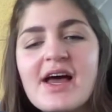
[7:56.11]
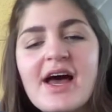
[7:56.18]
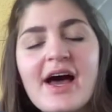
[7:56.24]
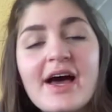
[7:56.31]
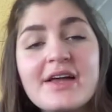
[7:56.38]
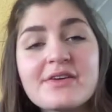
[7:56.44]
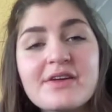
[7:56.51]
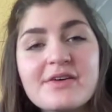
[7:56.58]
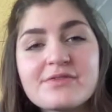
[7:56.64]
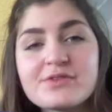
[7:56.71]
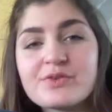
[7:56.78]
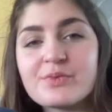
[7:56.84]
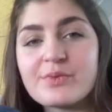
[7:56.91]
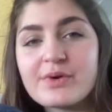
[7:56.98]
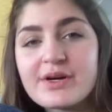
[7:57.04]
I don't have
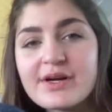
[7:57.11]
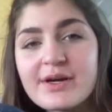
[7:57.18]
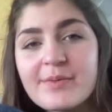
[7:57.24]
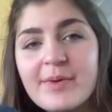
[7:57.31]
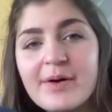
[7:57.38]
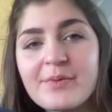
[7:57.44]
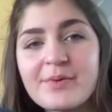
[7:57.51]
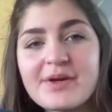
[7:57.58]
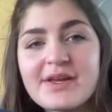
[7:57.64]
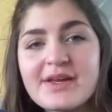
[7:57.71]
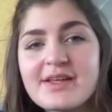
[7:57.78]
to worry about what it